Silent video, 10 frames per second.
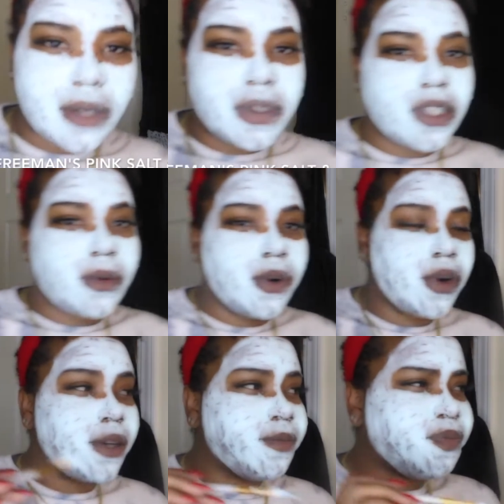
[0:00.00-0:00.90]
sure I'm still
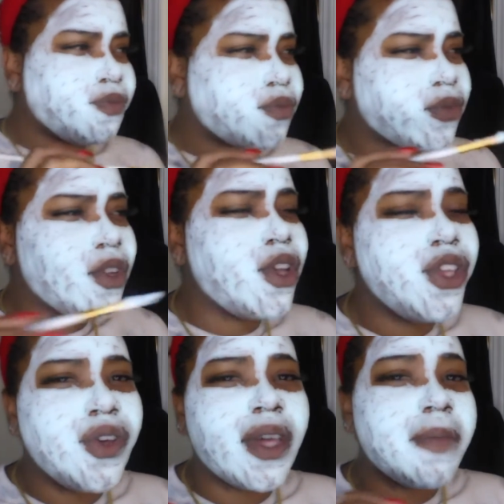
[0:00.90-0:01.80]
recording.
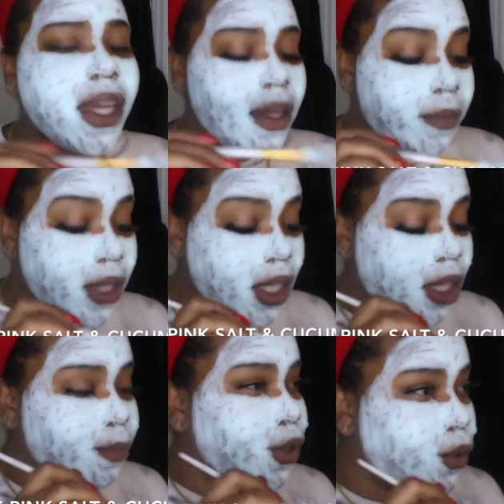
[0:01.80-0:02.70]
You can be
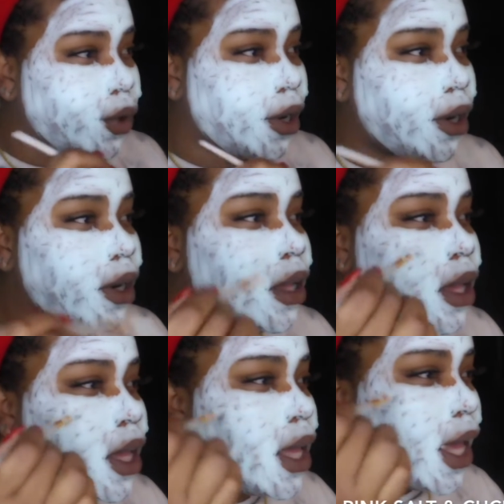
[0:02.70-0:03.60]
completely pure
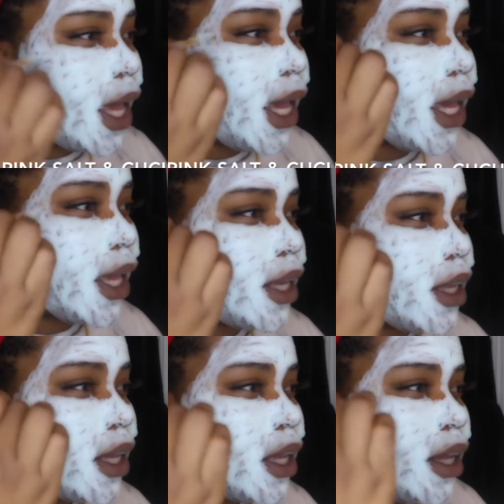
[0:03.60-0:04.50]

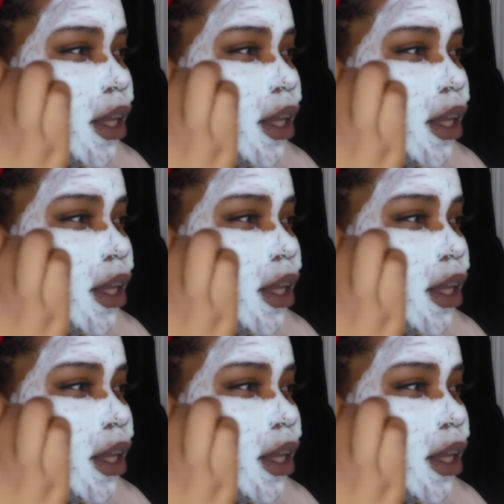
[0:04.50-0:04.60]
and